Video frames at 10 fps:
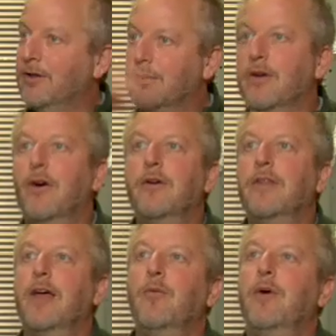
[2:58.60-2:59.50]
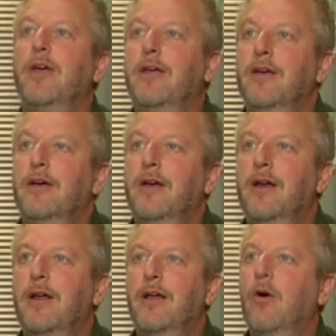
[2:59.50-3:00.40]
look at art that way.
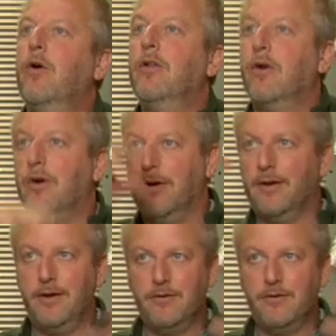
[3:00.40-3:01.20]
And all art,